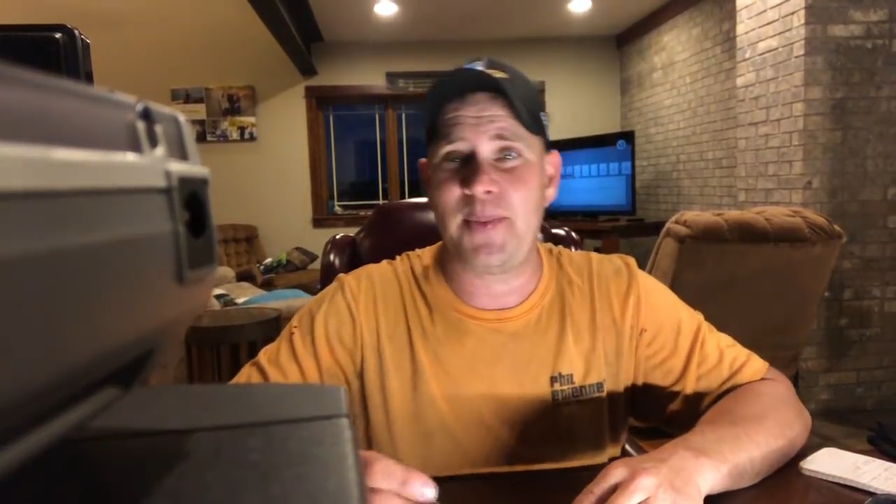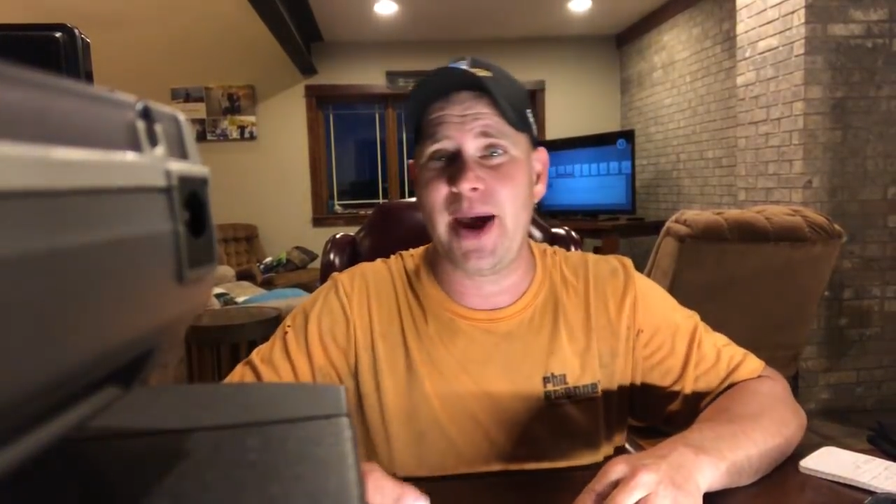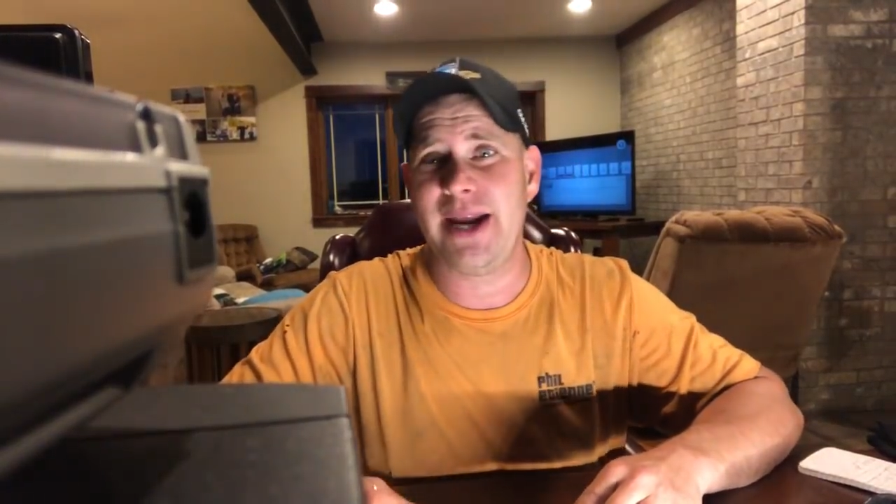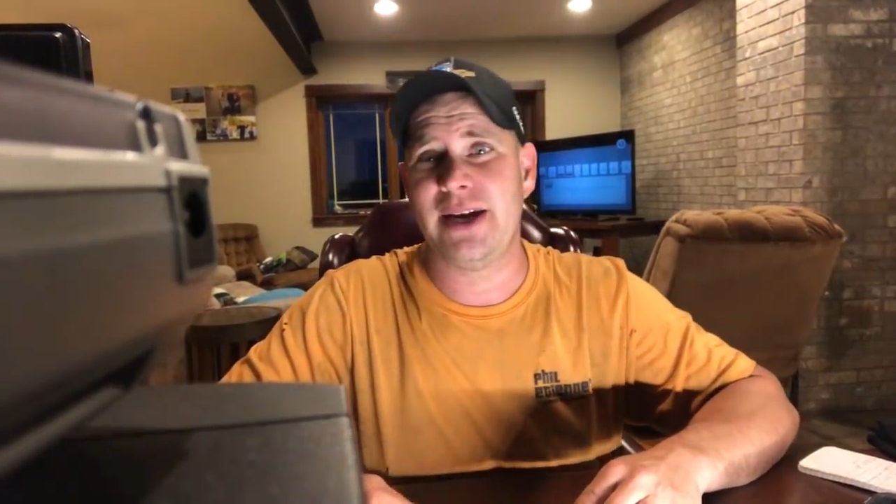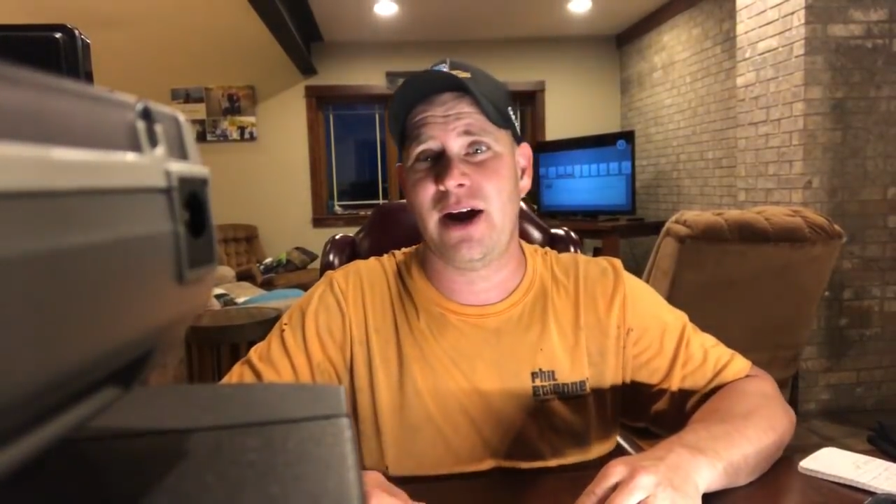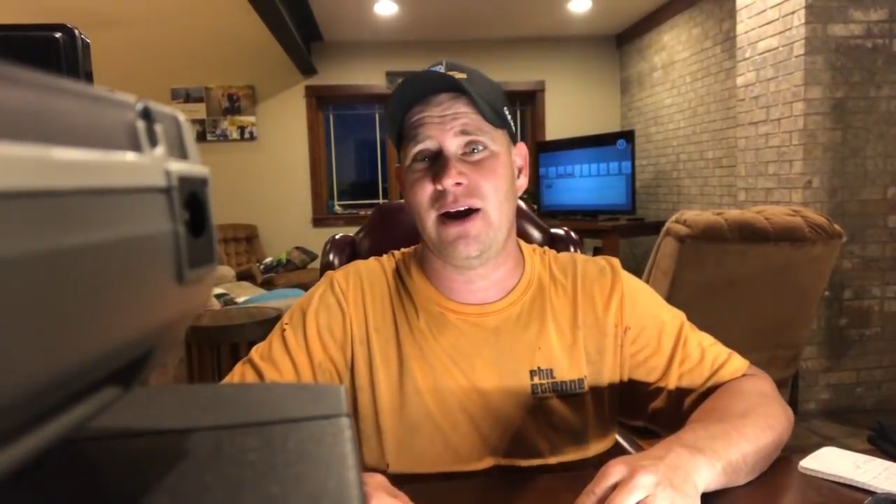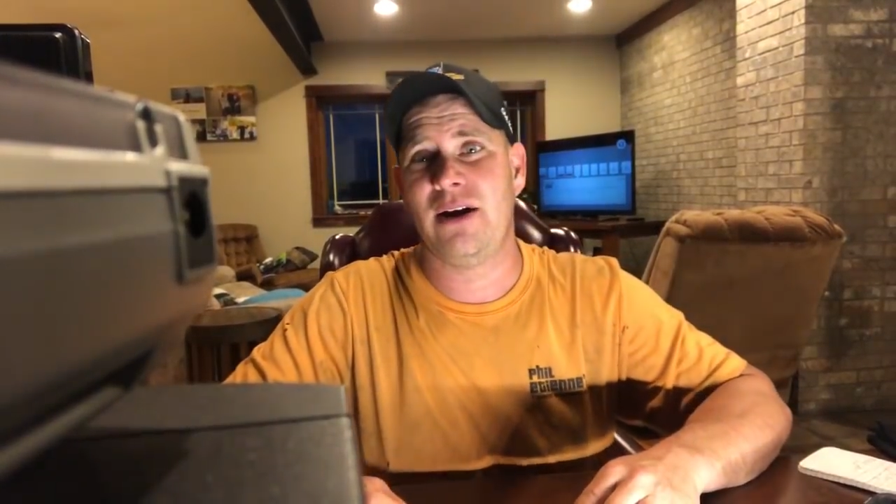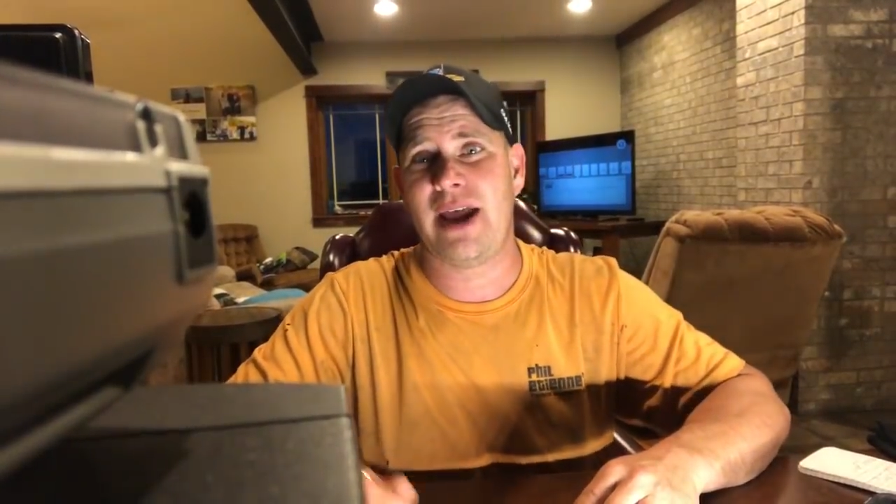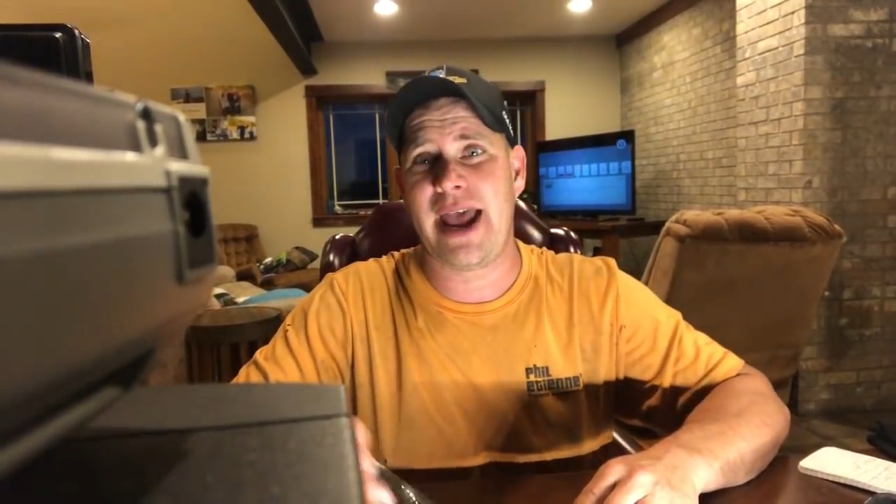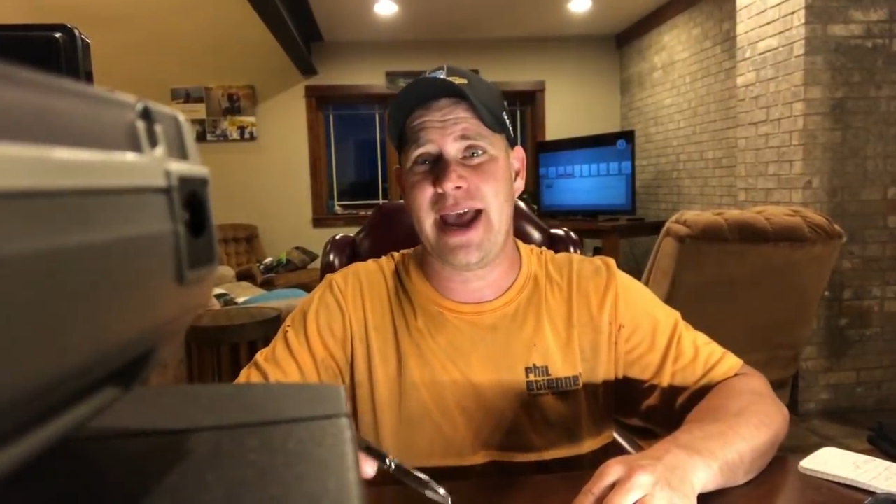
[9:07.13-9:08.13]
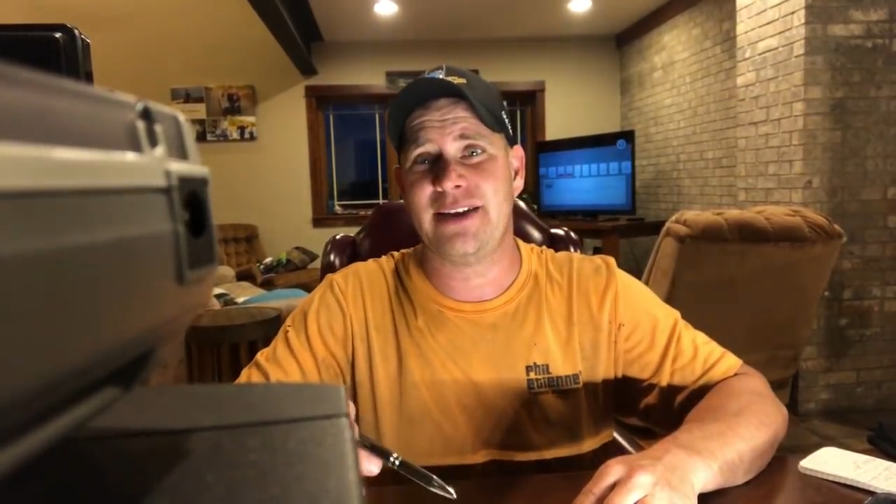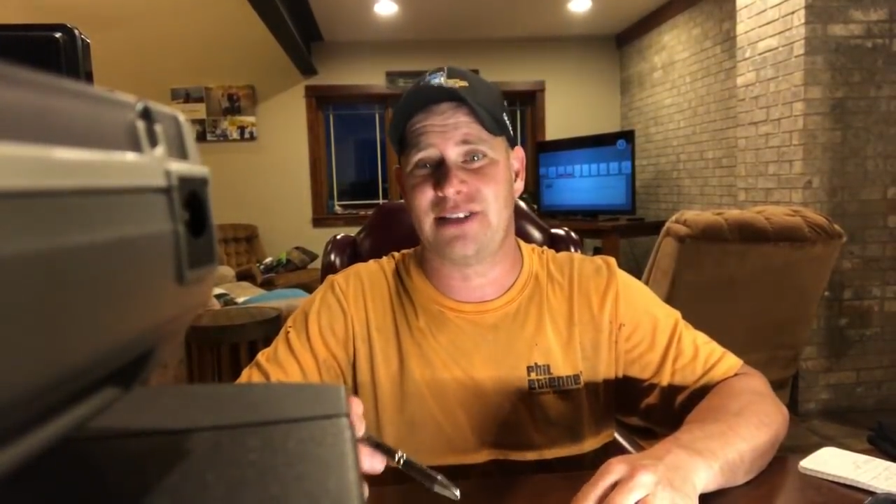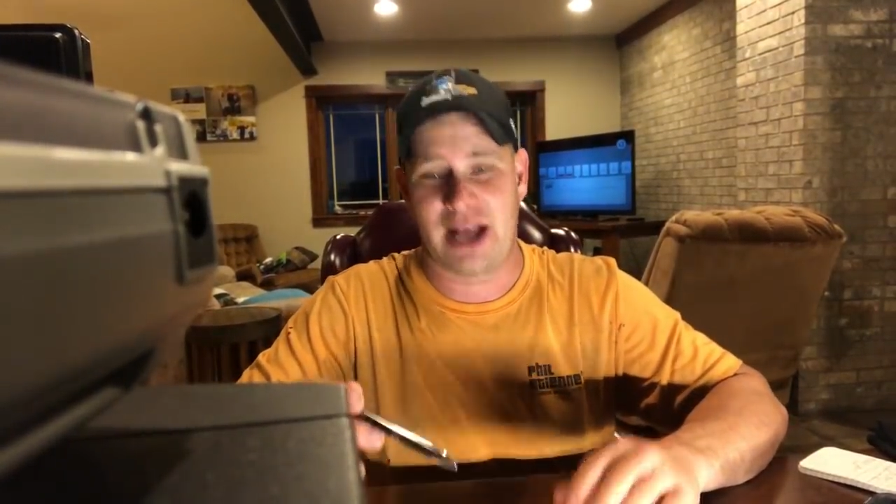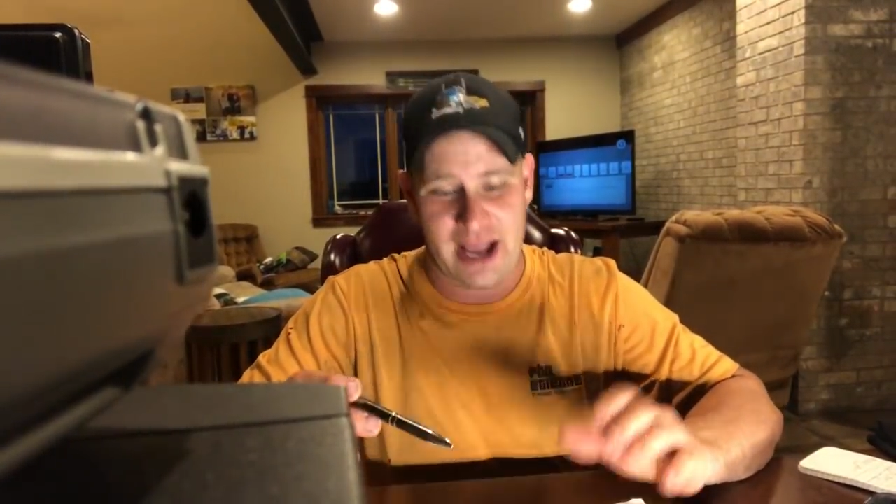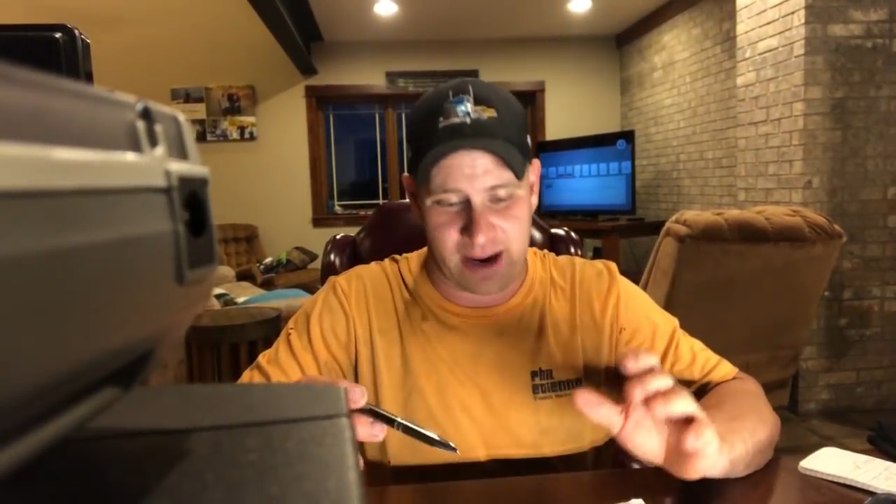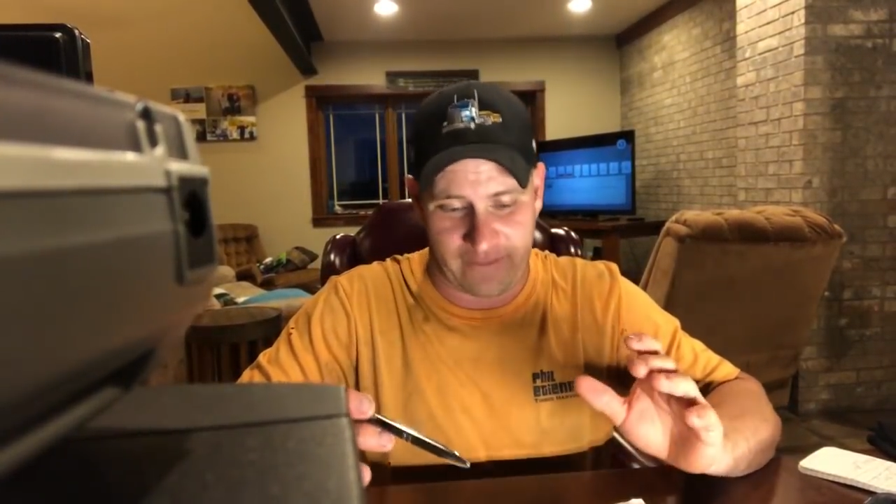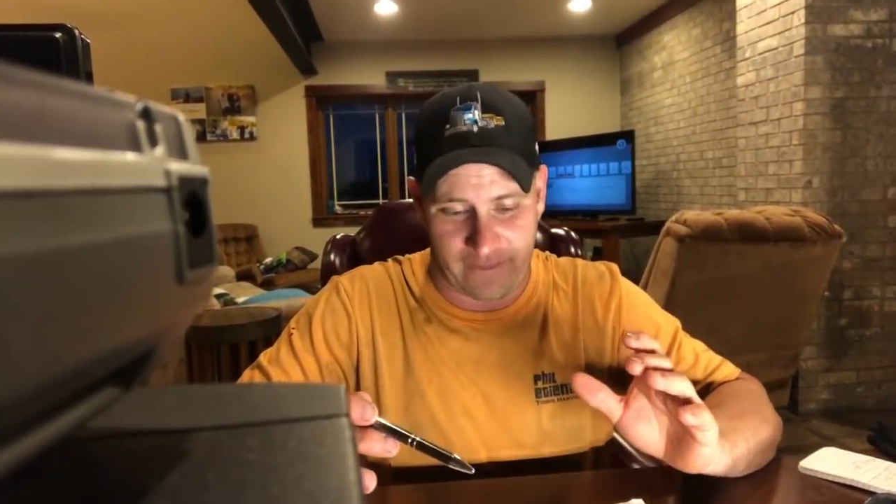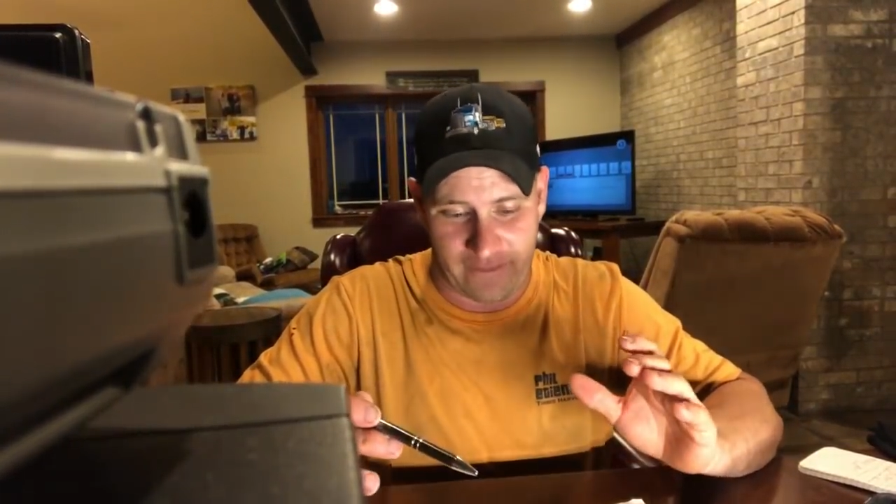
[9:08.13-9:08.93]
Paydirt has like,